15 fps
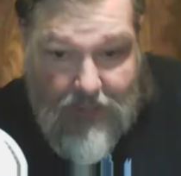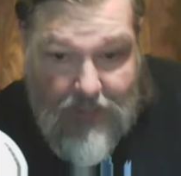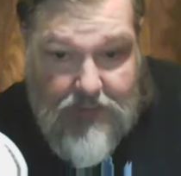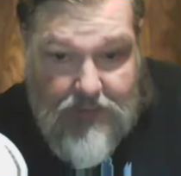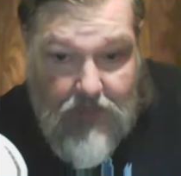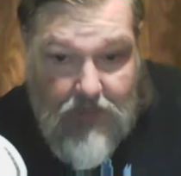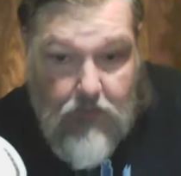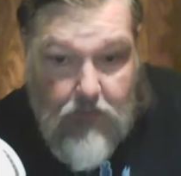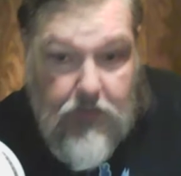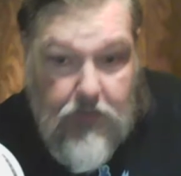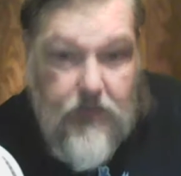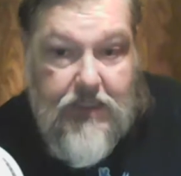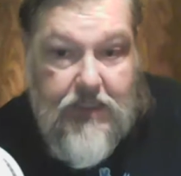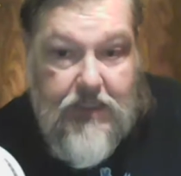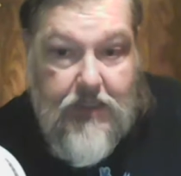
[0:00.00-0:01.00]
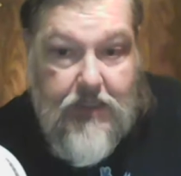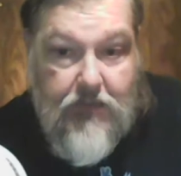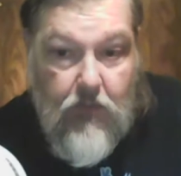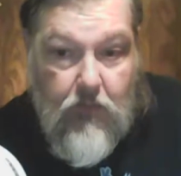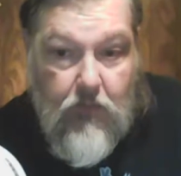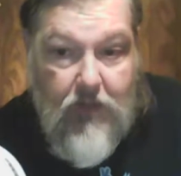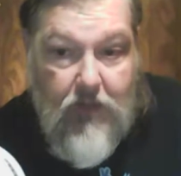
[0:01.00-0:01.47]
and John Hightower
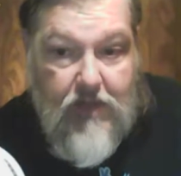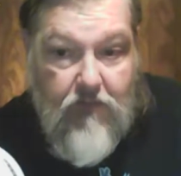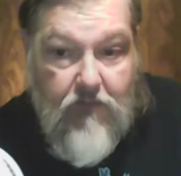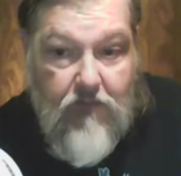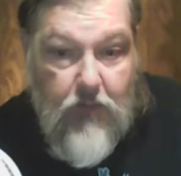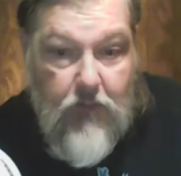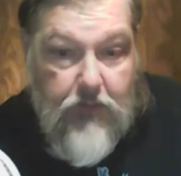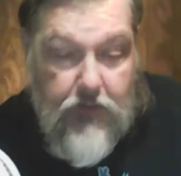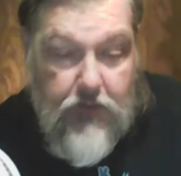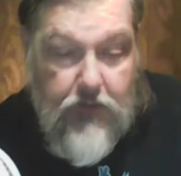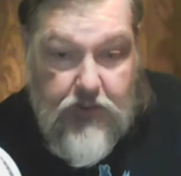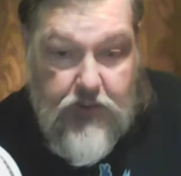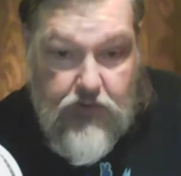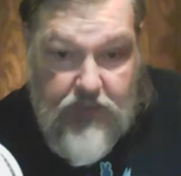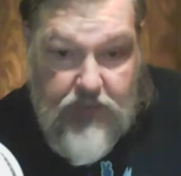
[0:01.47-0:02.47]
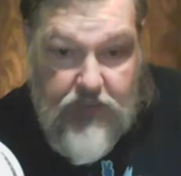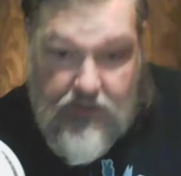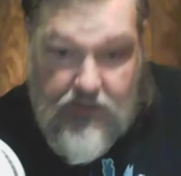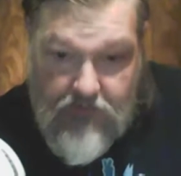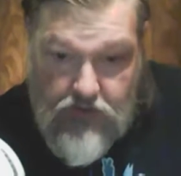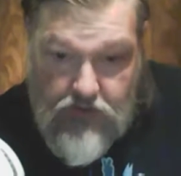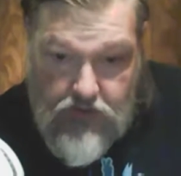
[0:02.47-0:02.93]
producing in the wake of multiple
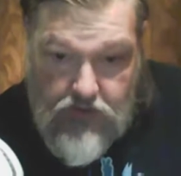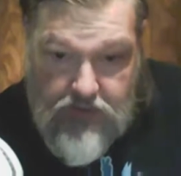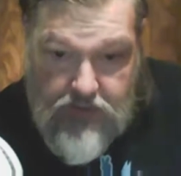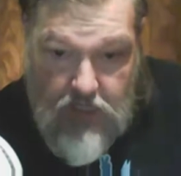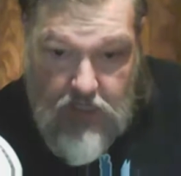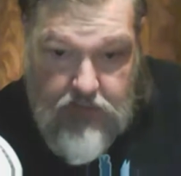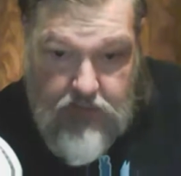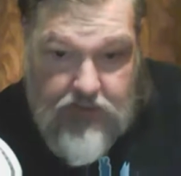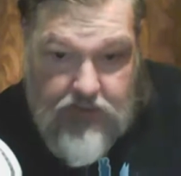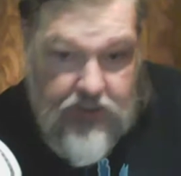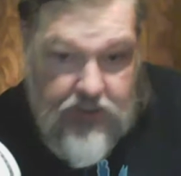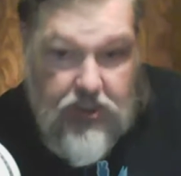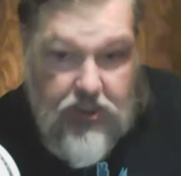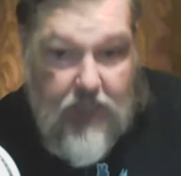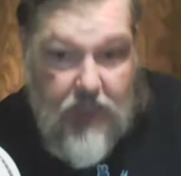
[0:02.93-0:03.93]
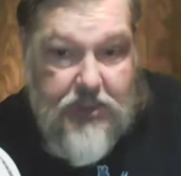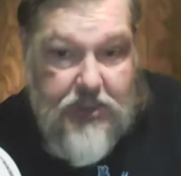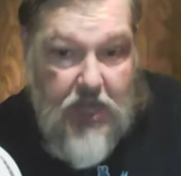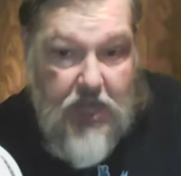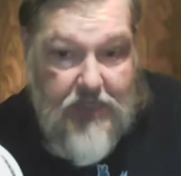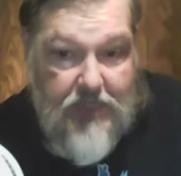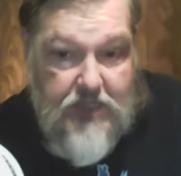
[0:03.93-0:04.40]
injuries to veteran starters
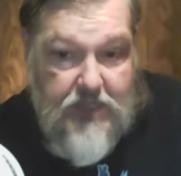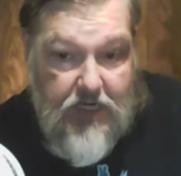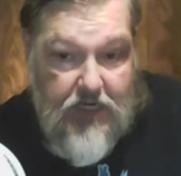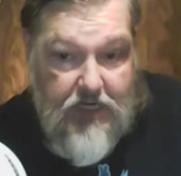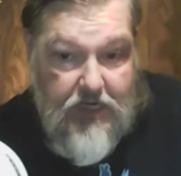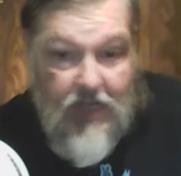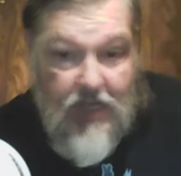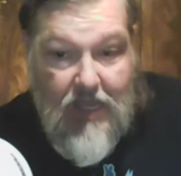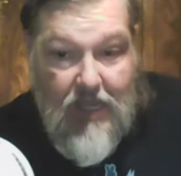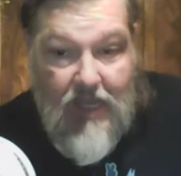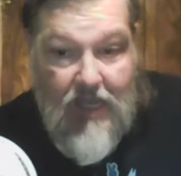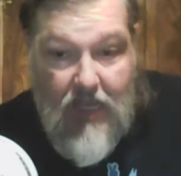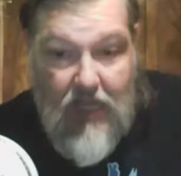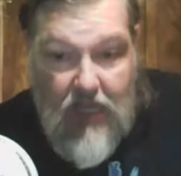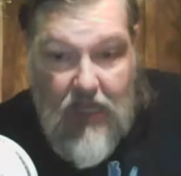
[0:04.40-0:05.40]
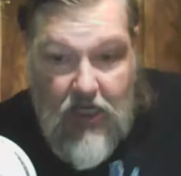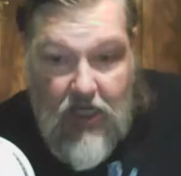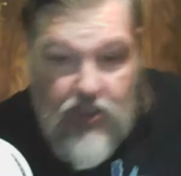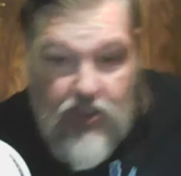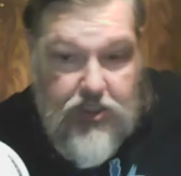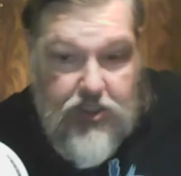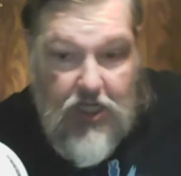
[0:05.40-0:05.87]
Deshaun Jackson and
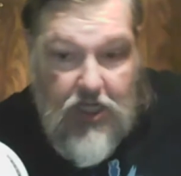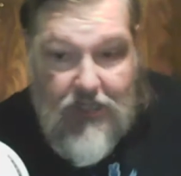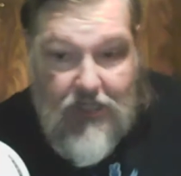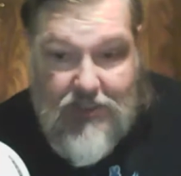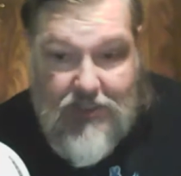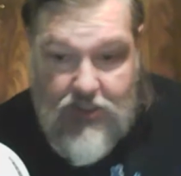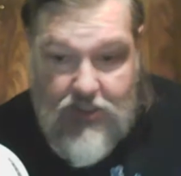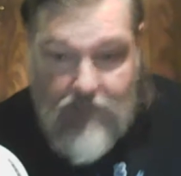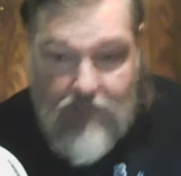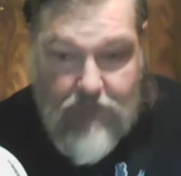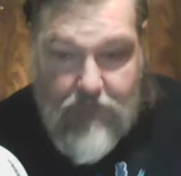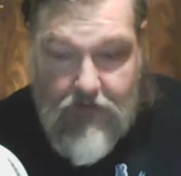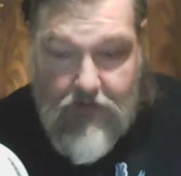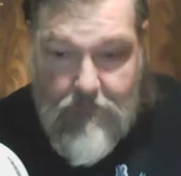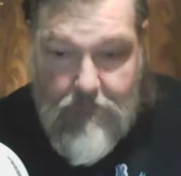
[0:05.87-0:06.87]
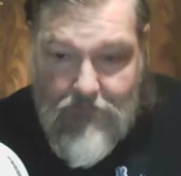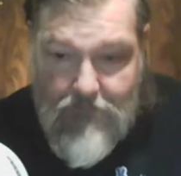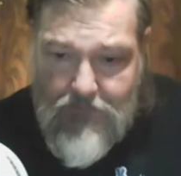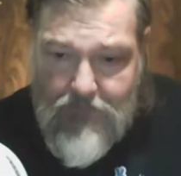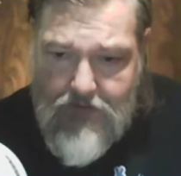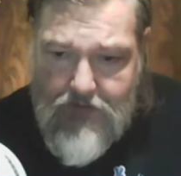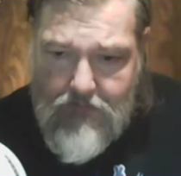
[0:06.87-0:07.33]
Alshon Jeffrey.
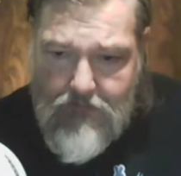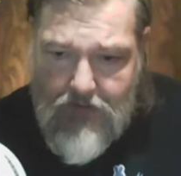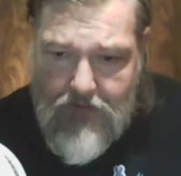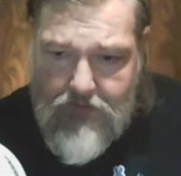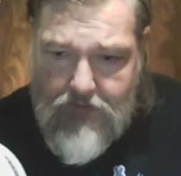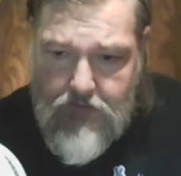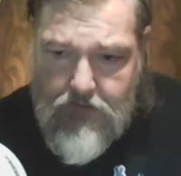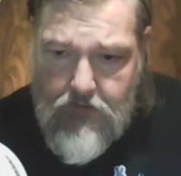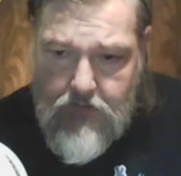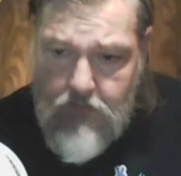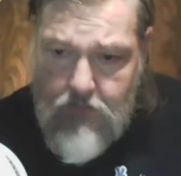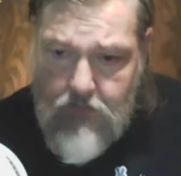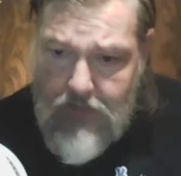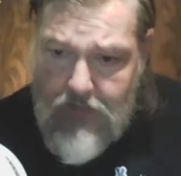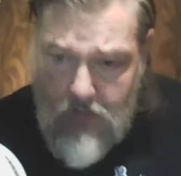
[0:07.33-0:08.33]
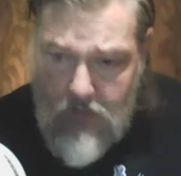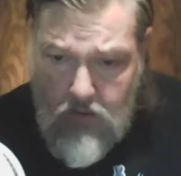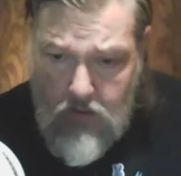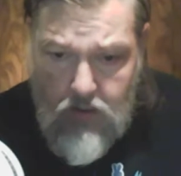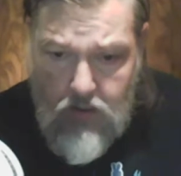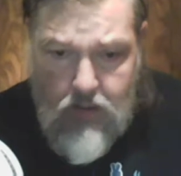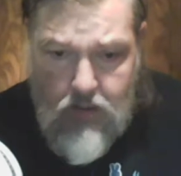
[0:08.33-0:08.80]
But
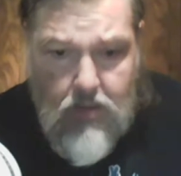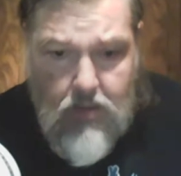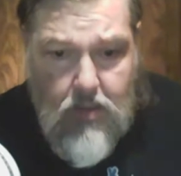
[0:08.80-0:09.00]
Reagor,